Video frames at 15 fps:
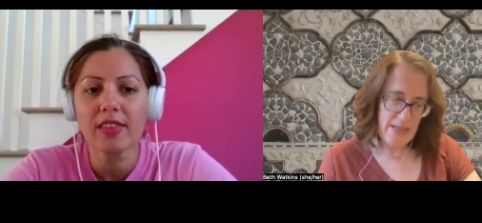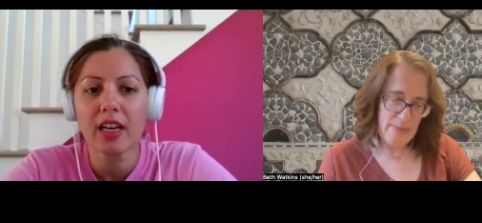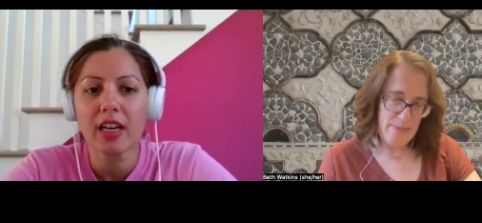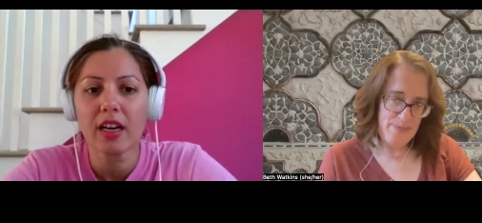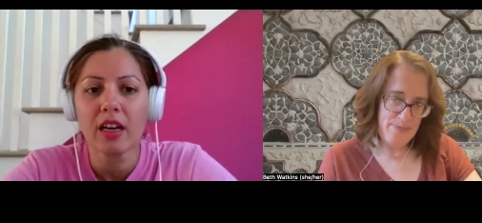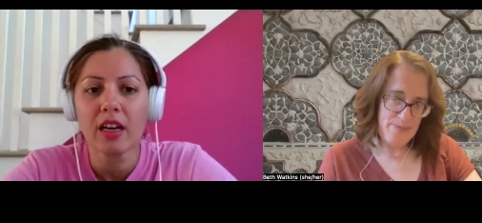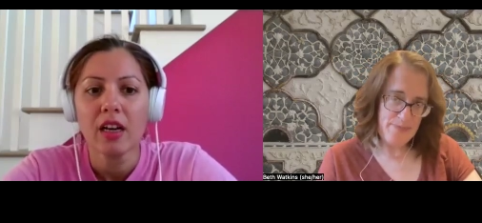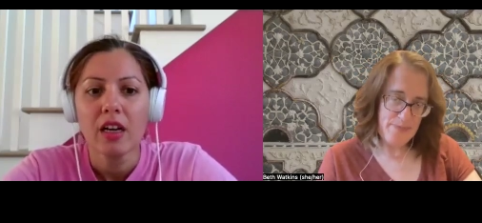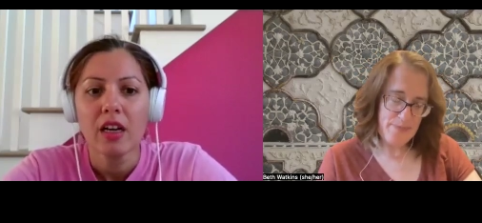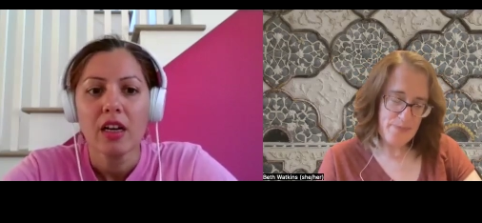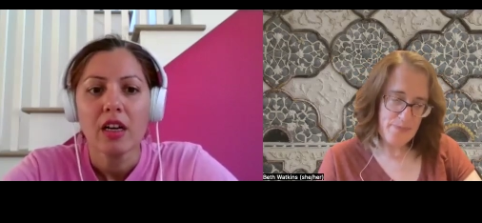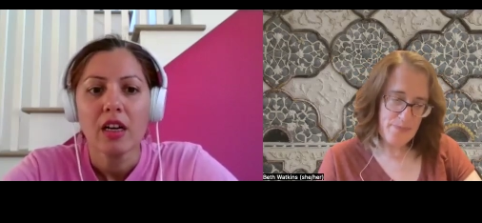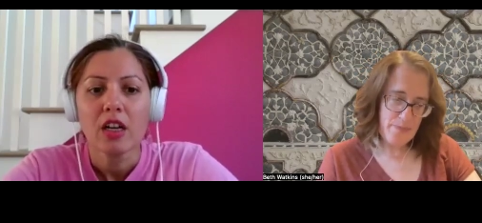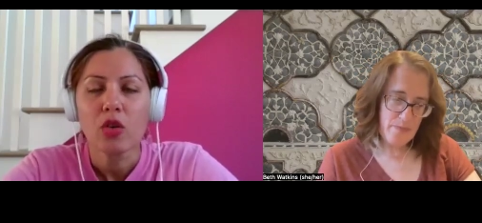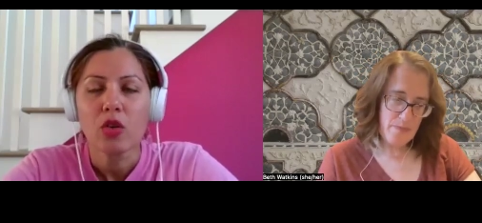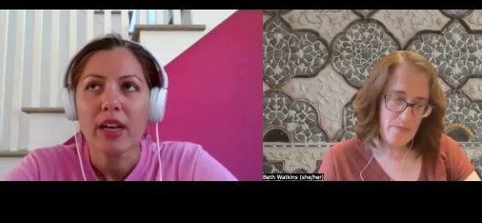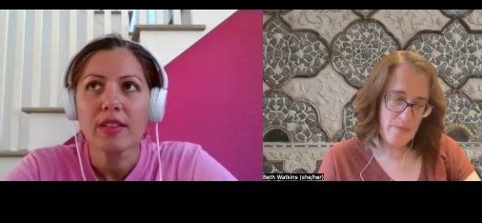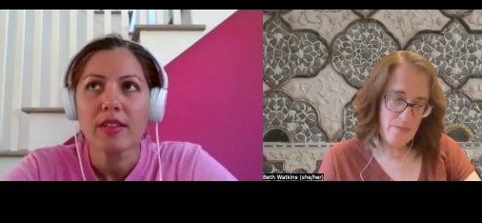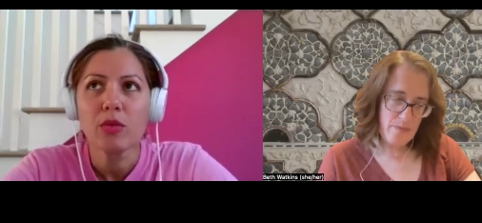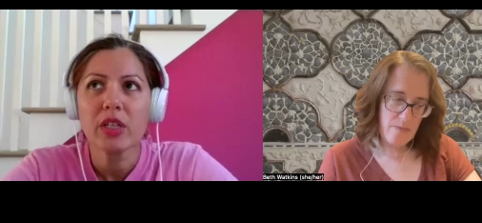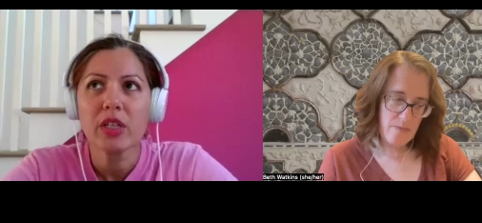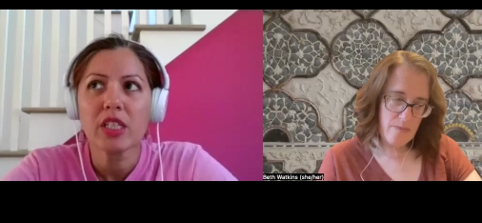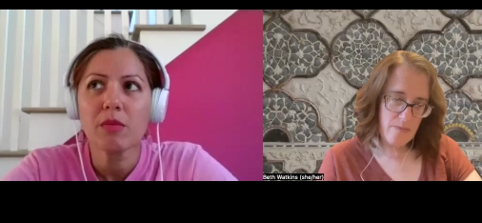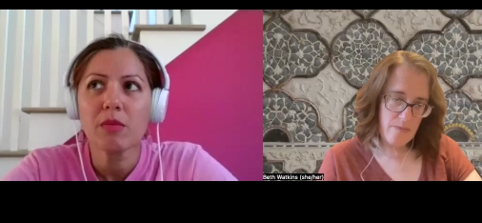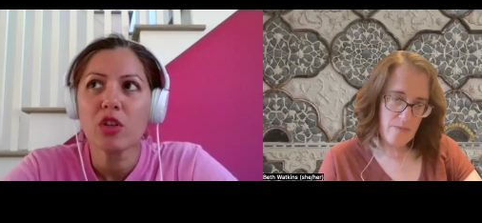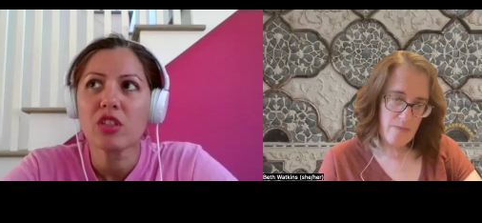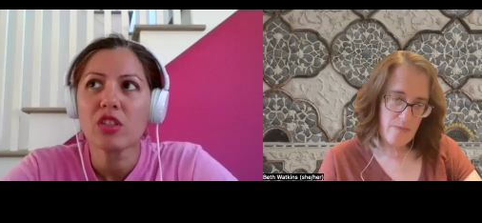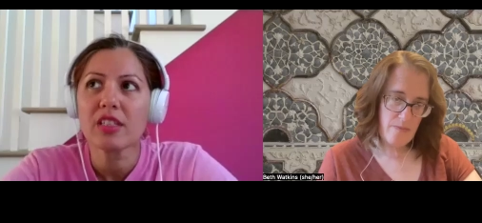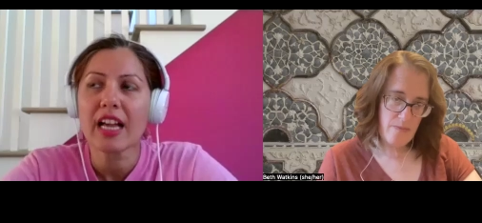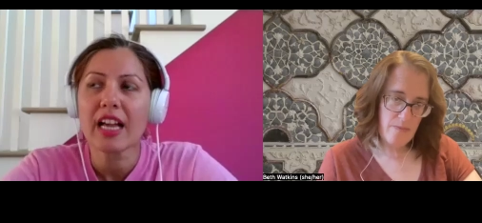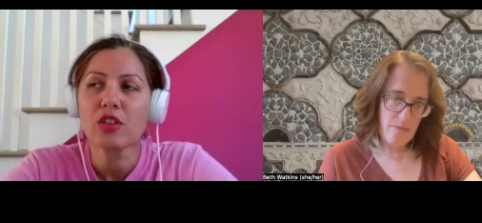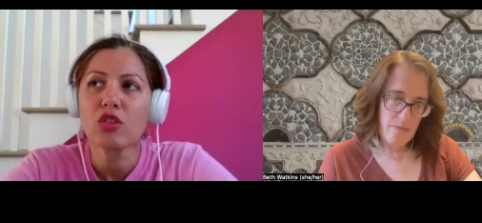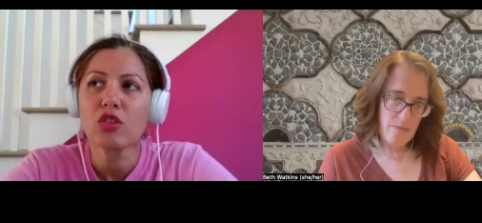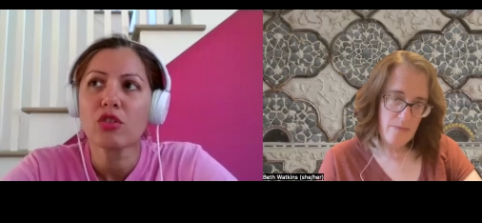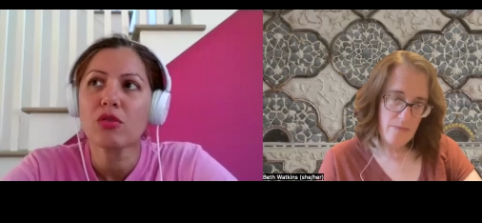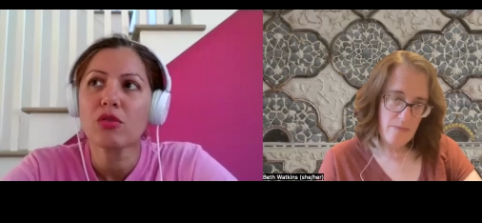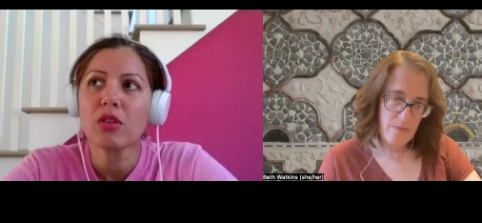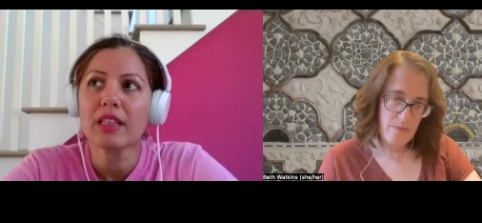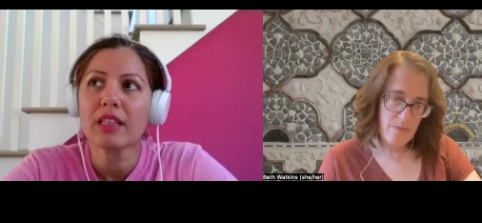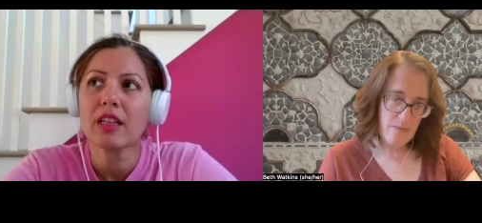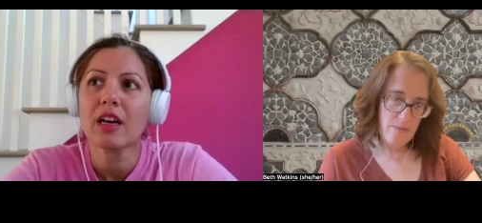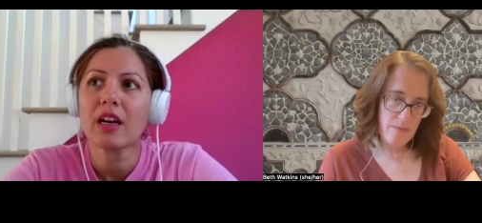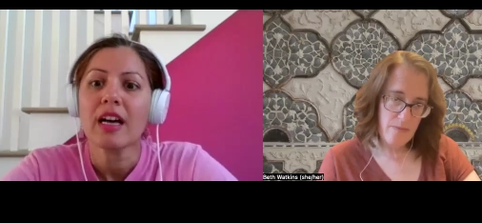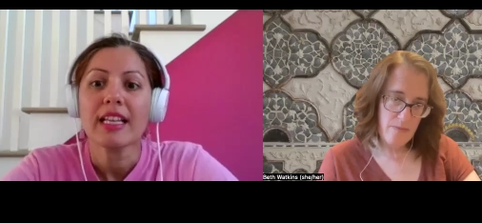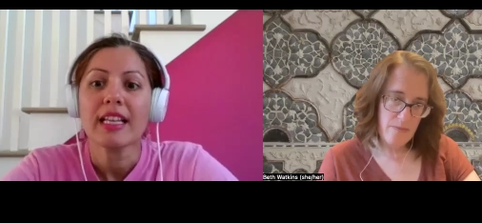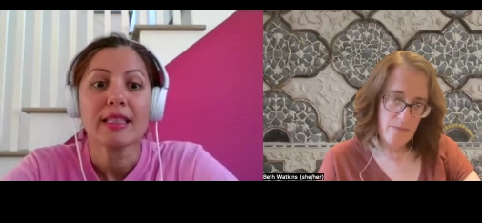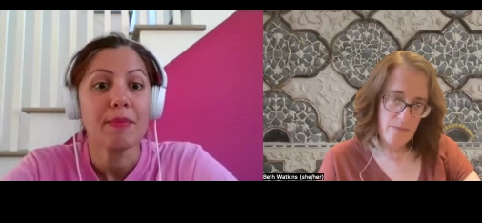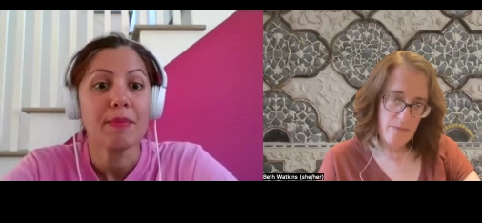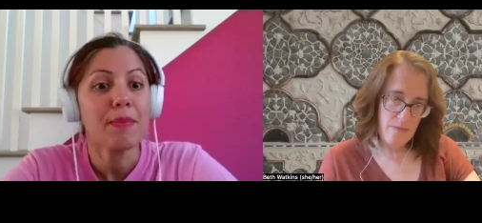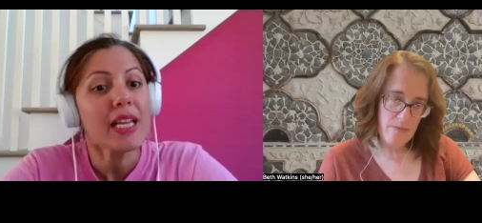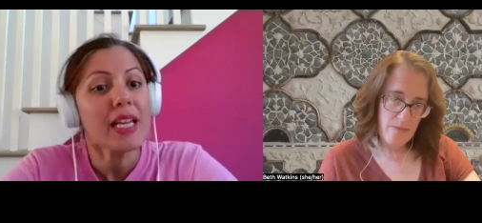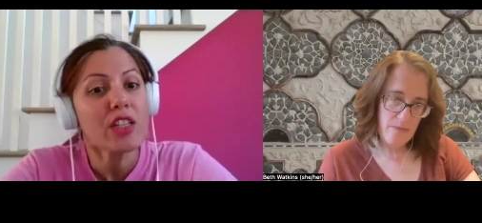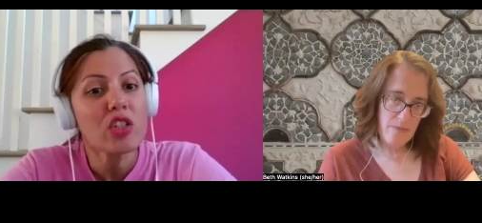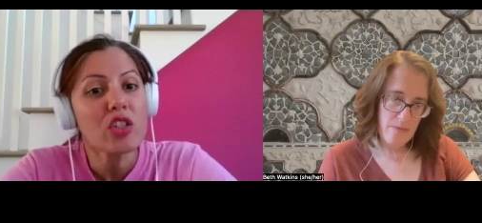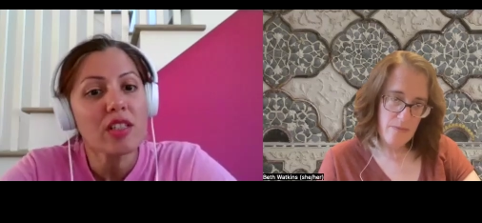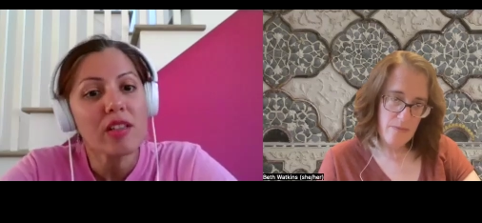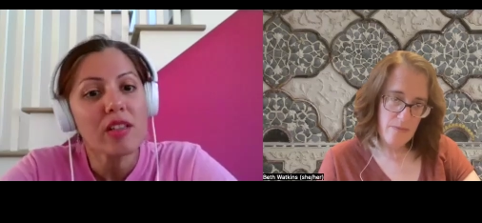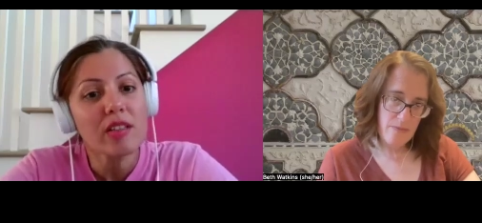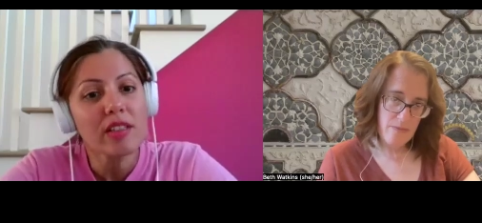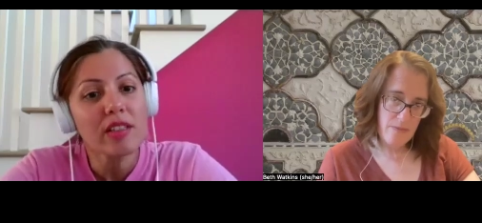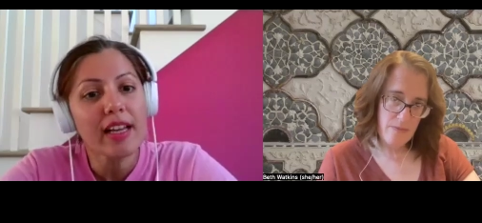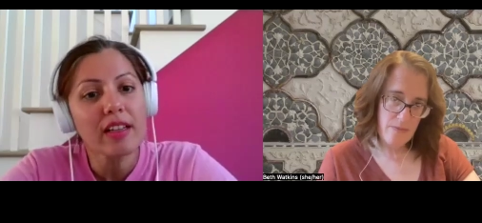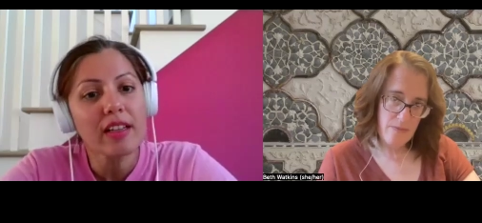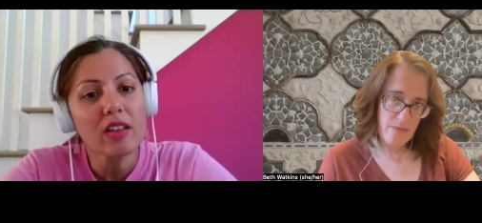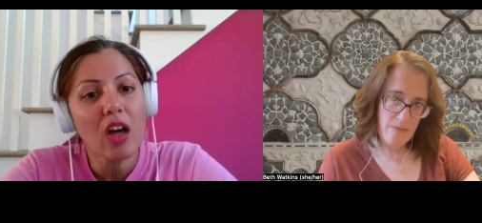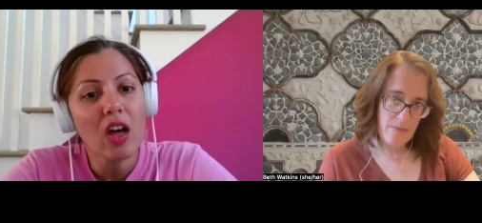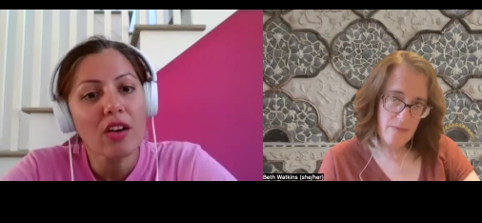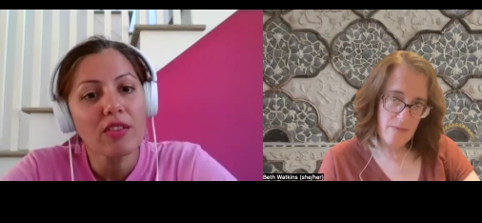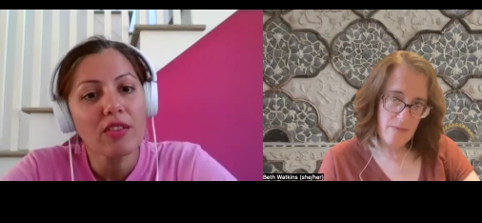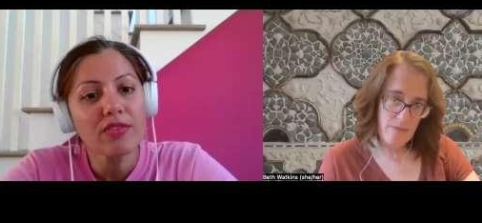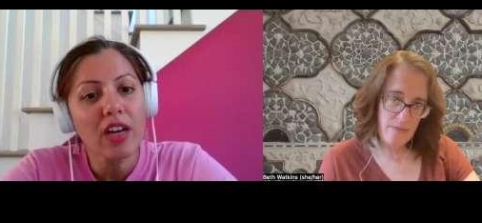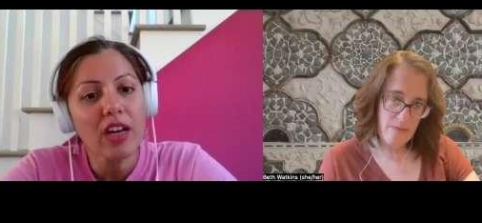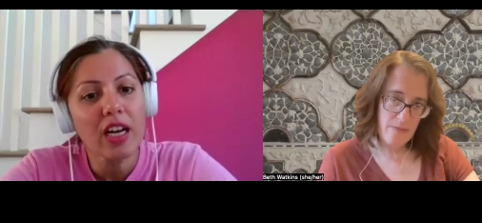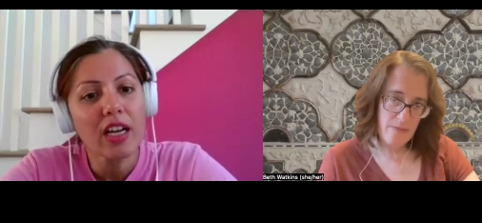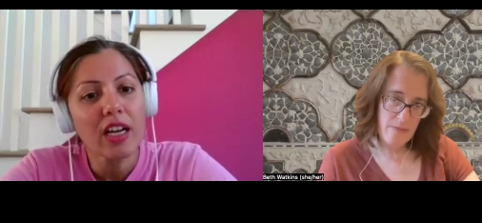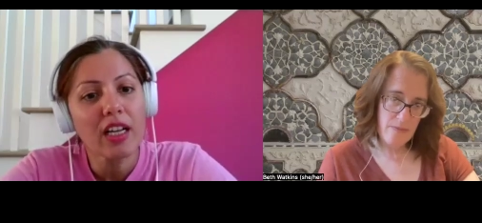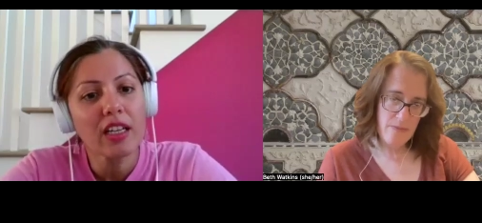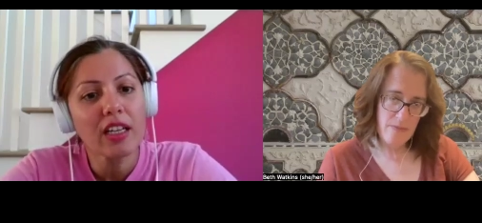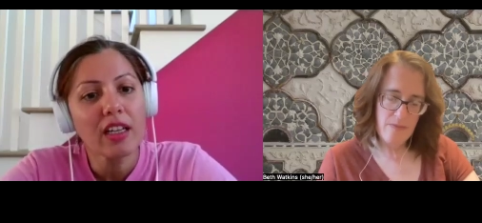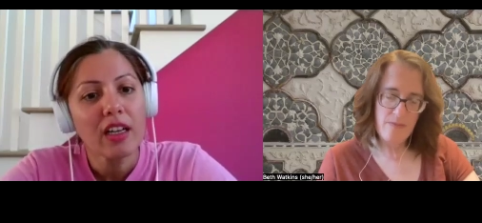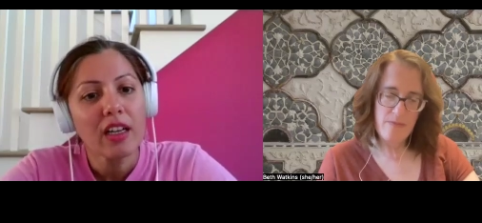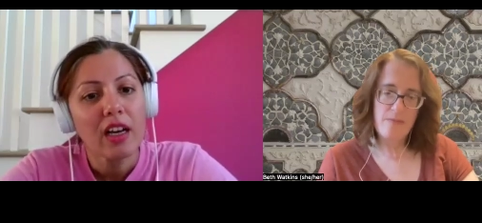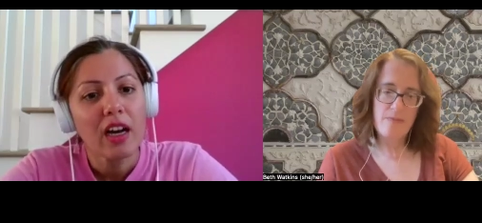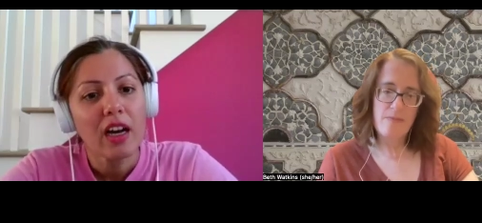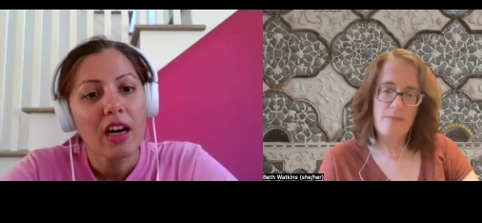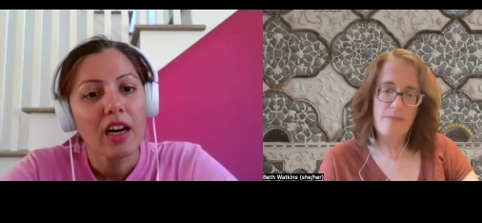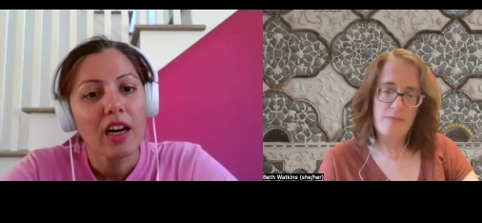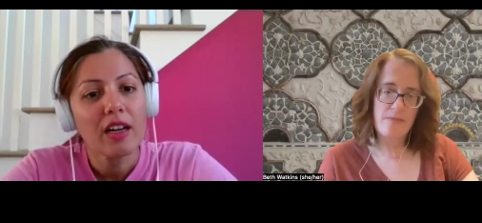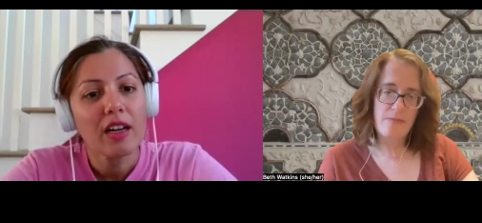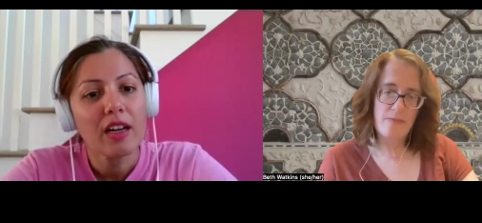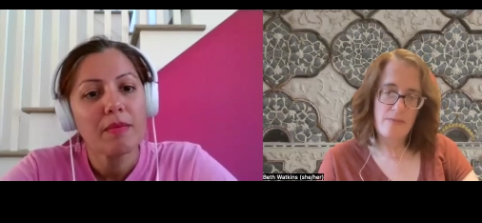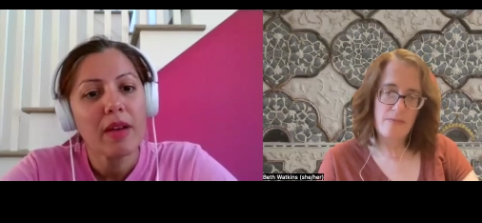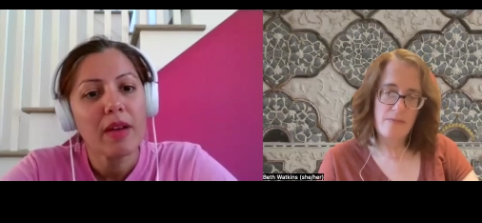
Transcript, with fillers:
Speaker 1: like the Christ the Redeemer statue and the the beaches look like a lot of fun um,